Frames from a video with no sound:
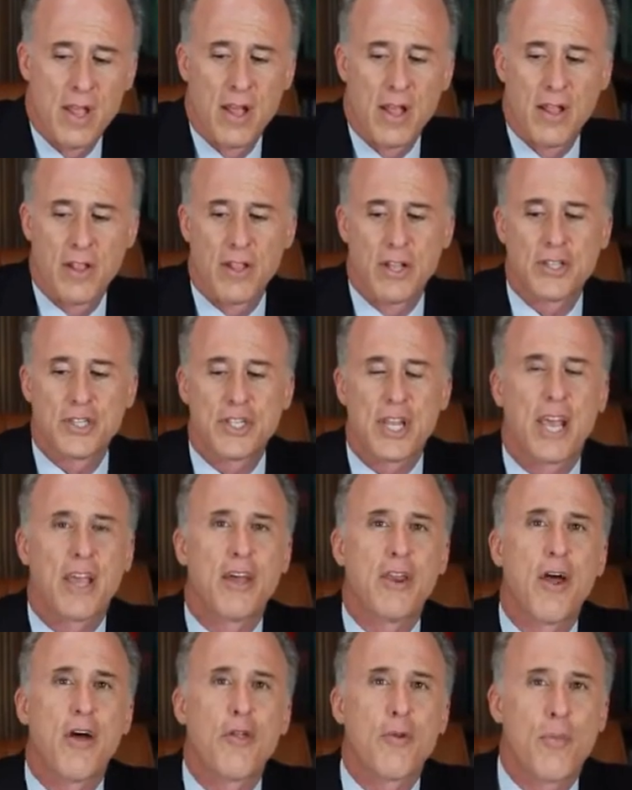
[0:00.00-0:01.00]
Let's take
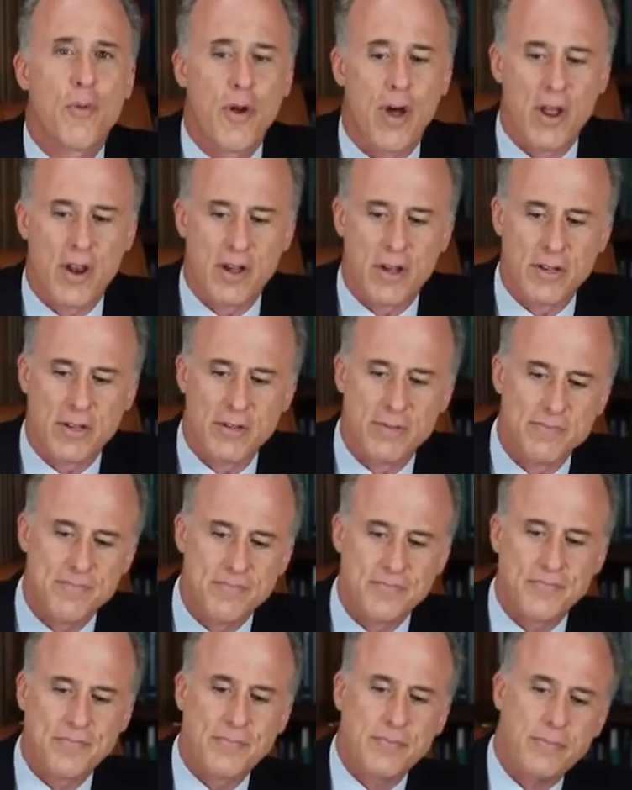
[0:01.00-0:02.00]
another product.
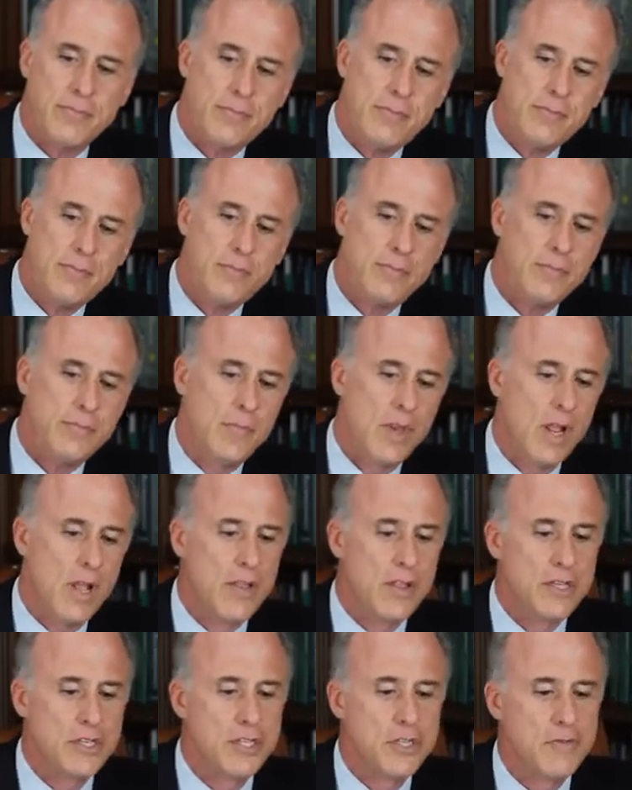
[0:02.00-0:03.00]

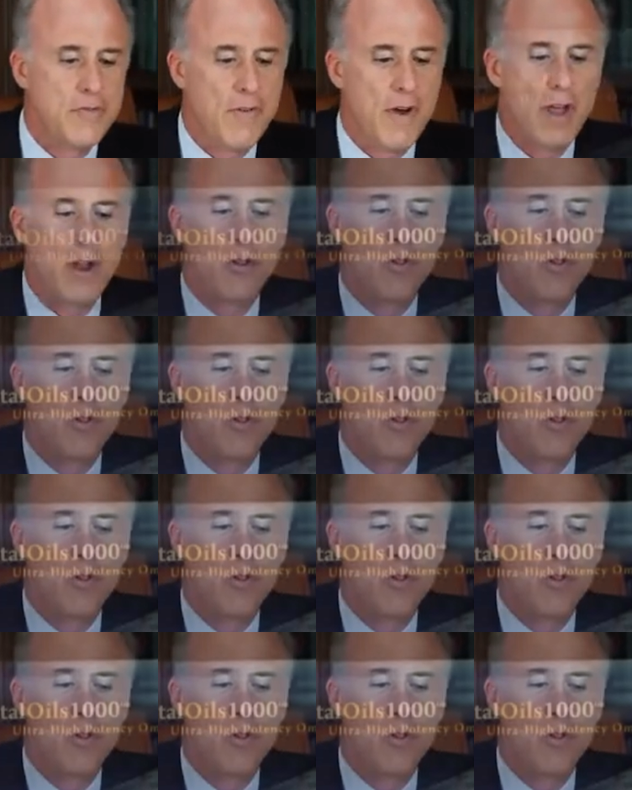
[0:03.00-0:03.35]
This is Vital